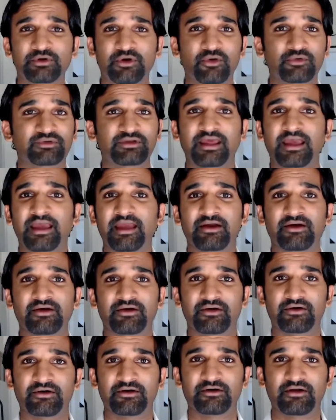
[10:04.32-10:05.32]
don't
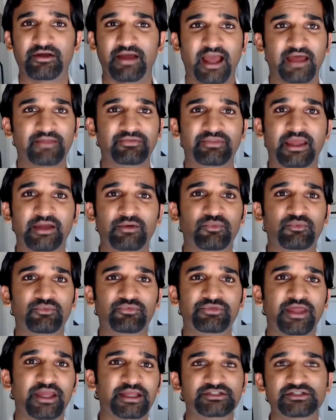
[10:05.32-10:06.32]
care, and
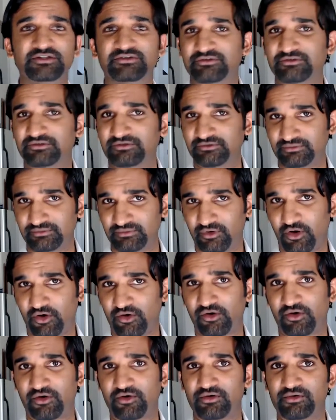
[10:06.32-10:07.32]
they just
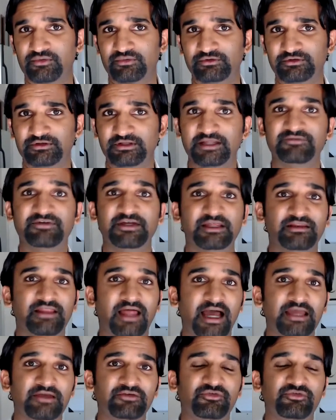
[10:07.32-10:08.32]
are living
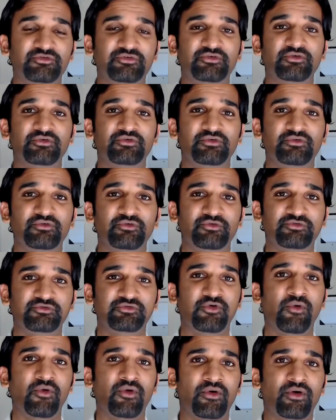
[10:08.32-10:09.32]
life
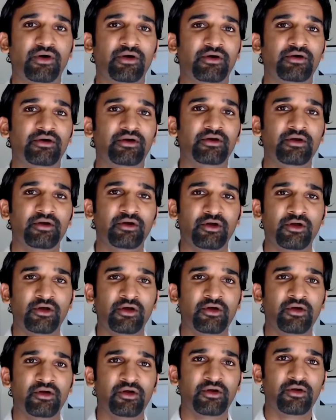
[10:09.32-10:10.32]
for
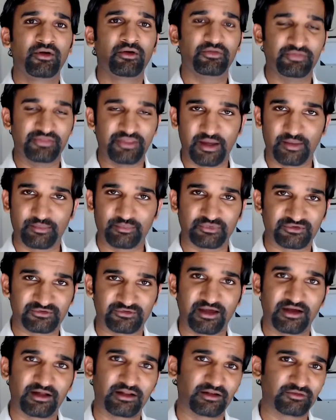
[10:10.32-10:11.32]

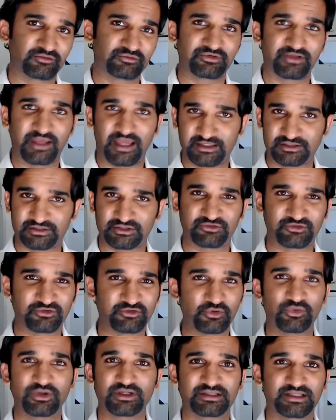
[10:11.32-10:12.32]
themselves and just
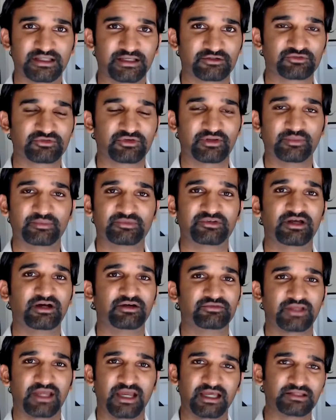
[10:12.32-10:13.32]
doing things for
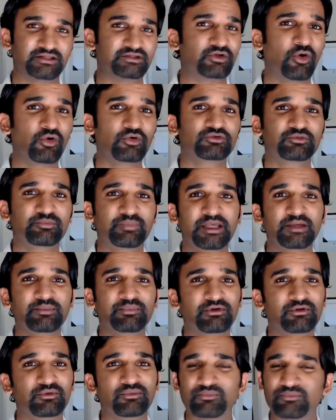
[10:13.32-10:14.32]
themselves. And those
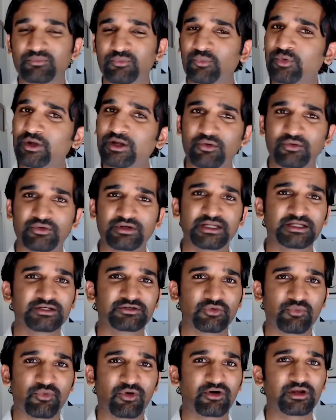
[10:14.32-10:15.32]
people, we don't need
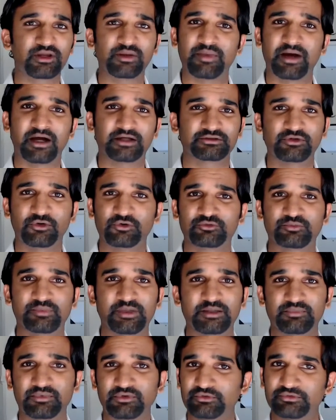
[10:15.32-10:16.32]
to worry about those
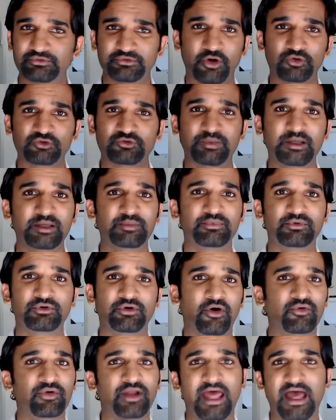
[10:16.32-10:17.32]
people. Those people
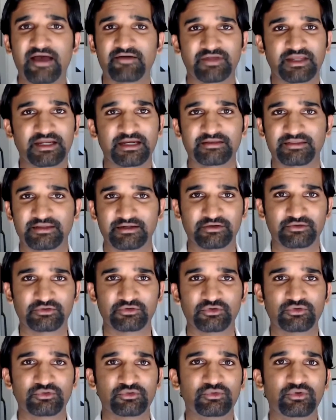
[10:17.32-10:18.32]
don't have anything to
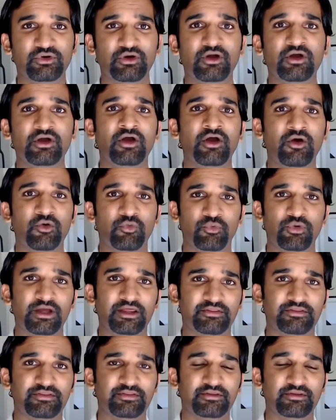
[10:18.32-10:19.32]
do
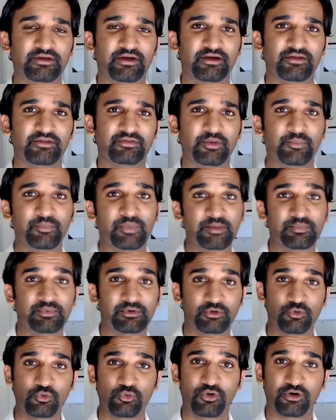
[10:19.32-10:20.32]
with the
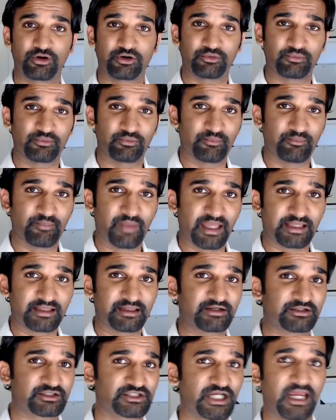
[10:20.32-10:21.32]
people who are
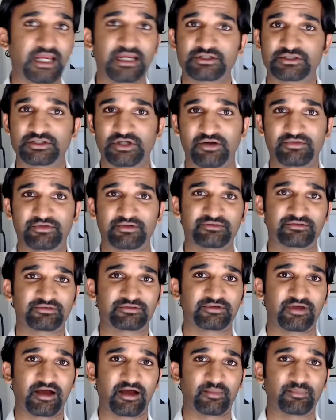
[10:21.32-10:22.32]
making a change on
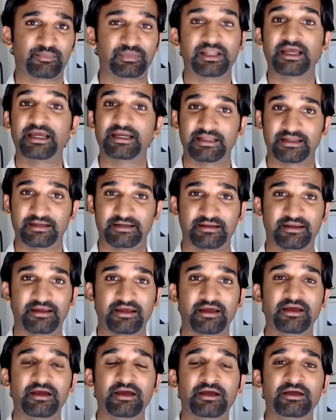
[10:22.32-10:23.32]
this planet.
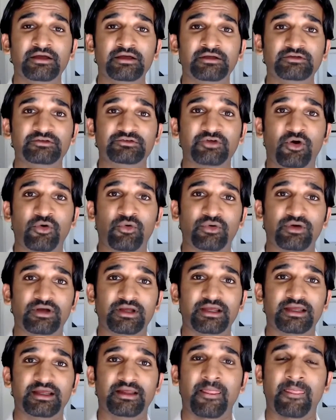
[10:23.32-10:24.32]
So
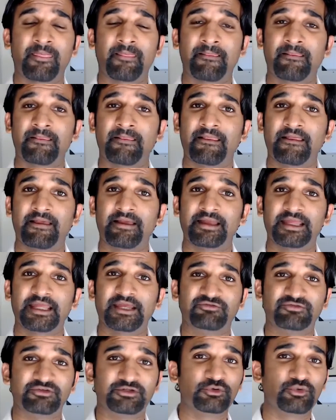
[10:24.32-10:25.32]

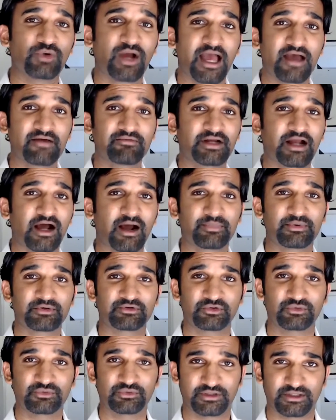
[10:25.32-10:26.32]
if you have an
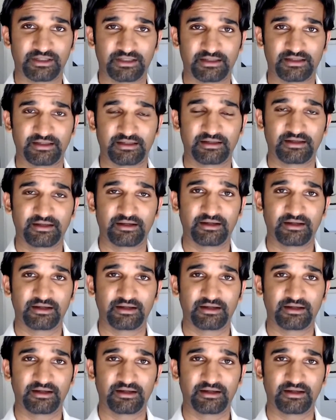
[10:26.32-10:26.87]
opportunity,